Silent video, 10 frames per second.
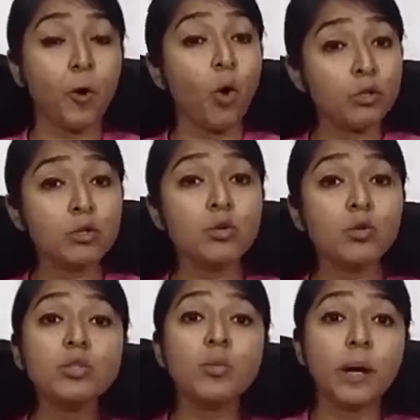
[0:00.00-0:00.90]
Also
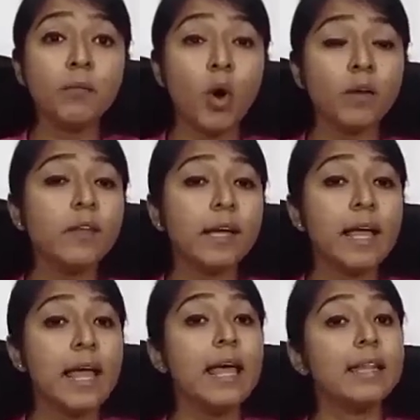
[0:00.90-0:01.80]
note one more
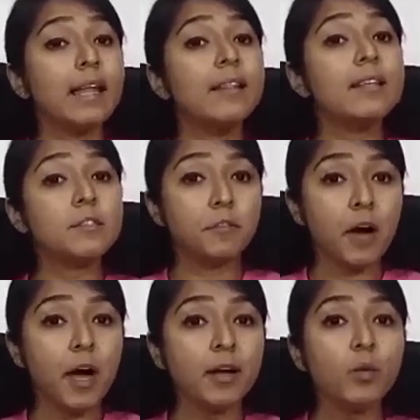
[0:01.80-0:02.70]
thing, that this
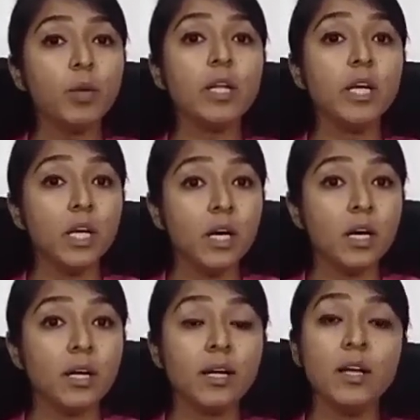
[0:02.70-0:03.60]
fund will
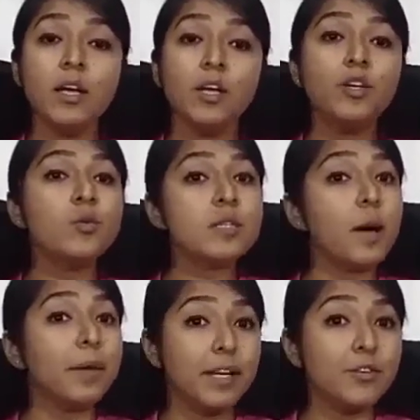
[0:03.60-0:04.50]
earn you
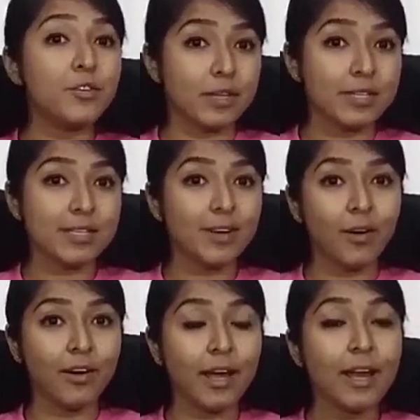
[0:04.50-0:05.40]
some interest,
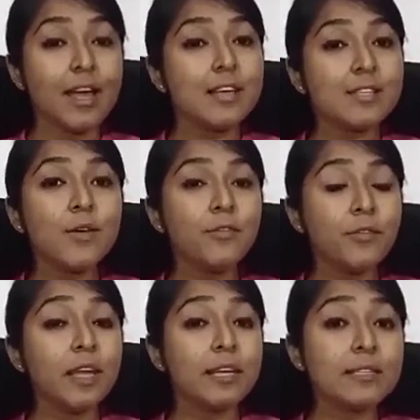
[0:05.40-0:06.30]
alright. So if
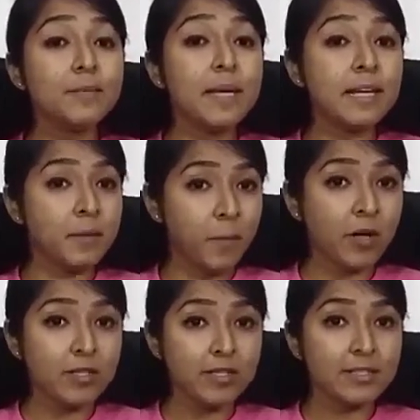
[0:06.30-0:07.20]
it is being
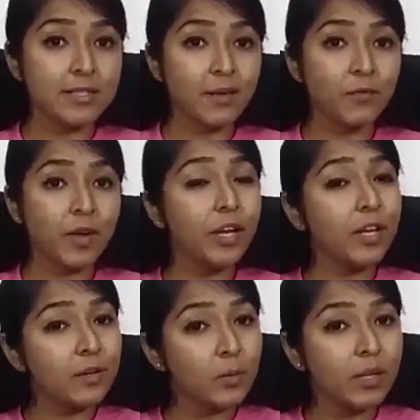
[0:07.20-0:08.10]
deposited somewhere,
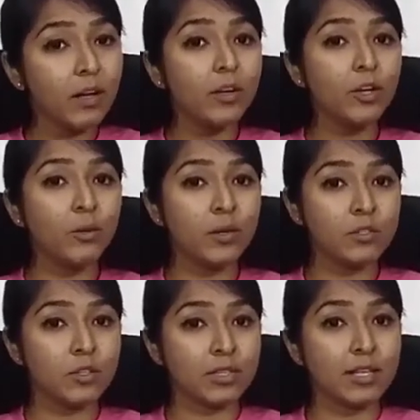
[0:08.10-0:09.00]
it will earn you
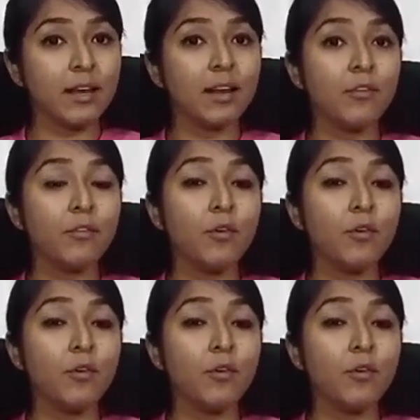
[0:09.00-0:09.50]
interest, and if